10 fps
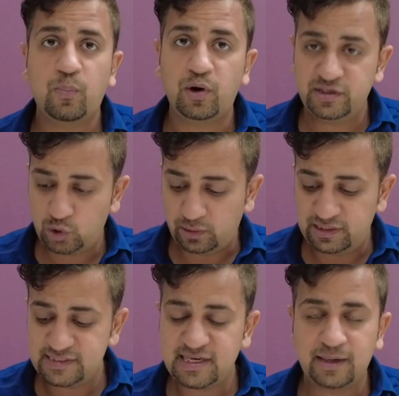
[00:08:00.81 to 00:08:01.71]
points on
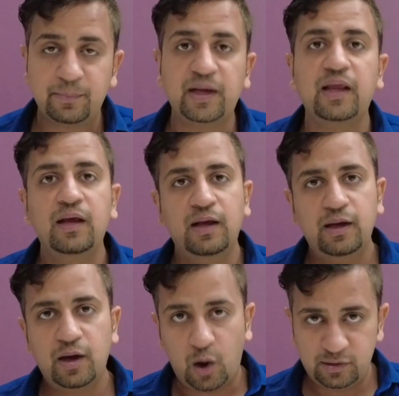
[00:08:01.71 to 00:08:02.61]
the standby.
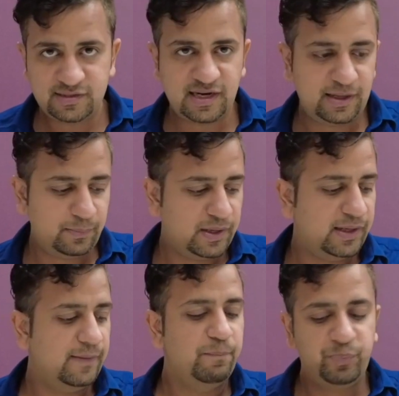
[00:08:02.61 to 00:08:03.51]
On
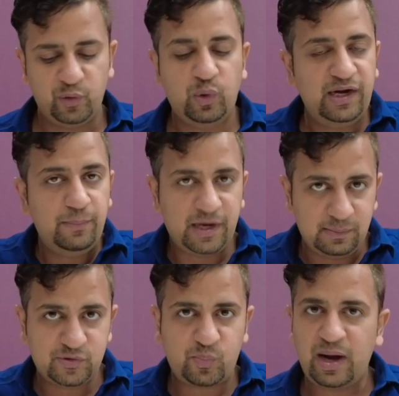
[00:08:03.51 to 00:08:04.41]
standby, when it
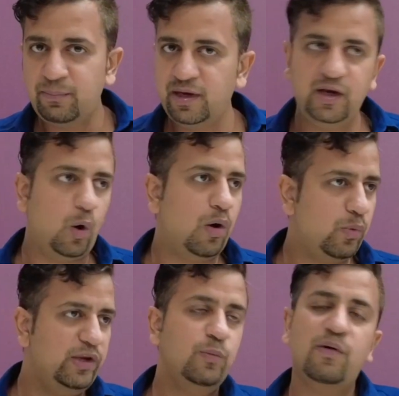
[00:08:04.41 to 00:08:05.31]
becomes primary or
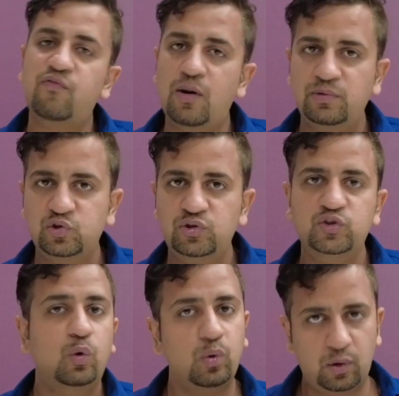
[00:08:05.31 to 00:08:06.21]
when you perform a
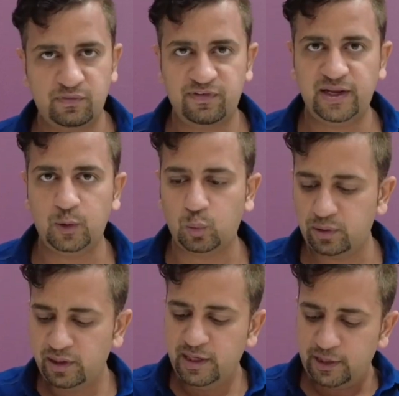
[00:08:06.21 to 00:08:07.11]
switchover or
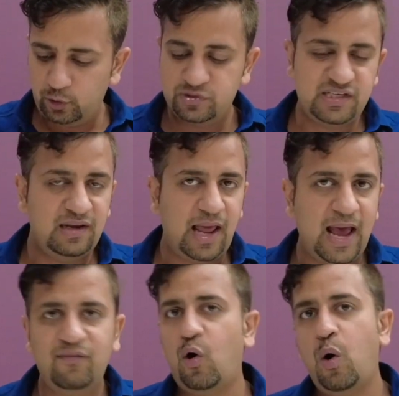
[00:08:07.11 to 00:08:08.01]
failover, you still
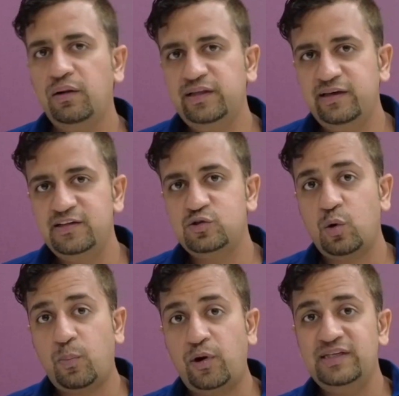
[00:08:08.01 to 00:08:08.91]
have all the
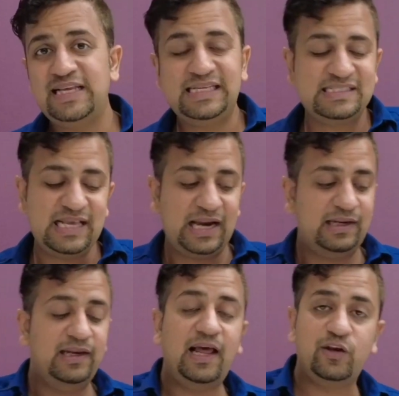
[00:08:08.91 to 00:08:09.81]
restore points
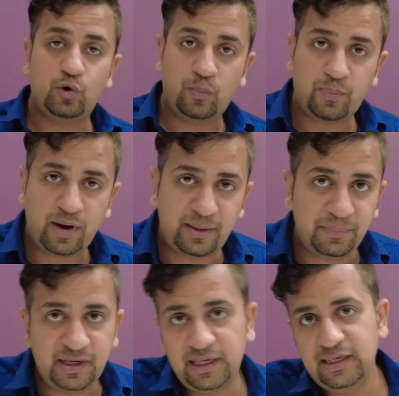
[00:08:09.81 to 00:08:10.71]
exactly like your
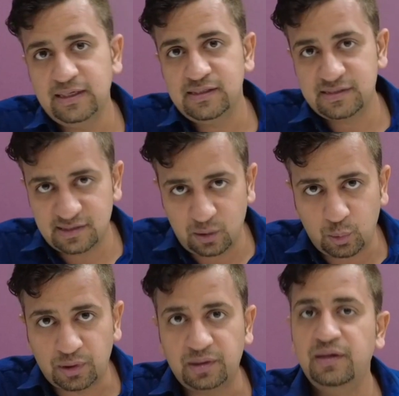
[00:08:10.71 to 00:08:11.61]
primary
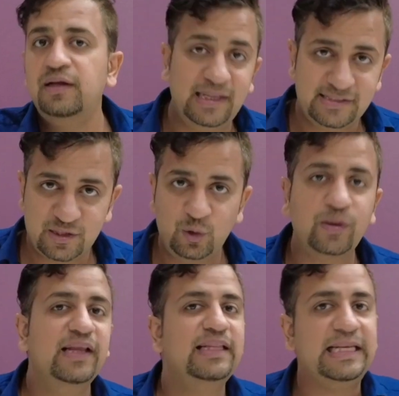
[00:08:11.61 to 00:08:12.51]
server. Let's
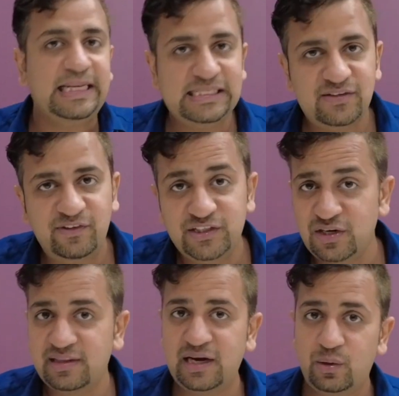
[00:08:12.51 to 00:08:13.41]
look at the next
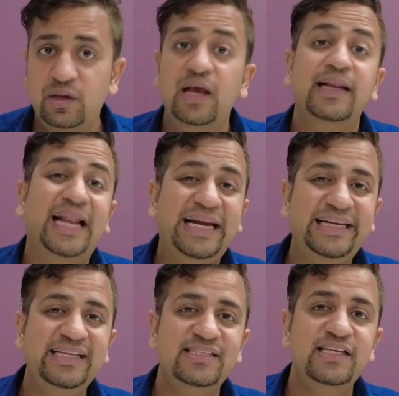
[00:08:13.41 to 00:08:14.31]
feature that
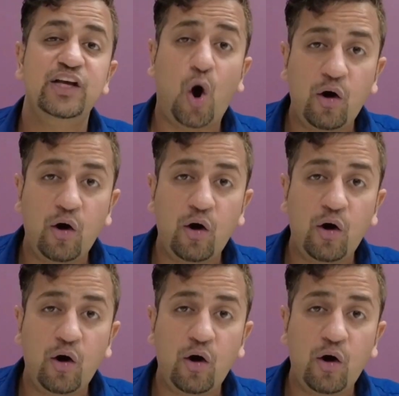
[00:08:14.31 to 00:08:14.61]
19C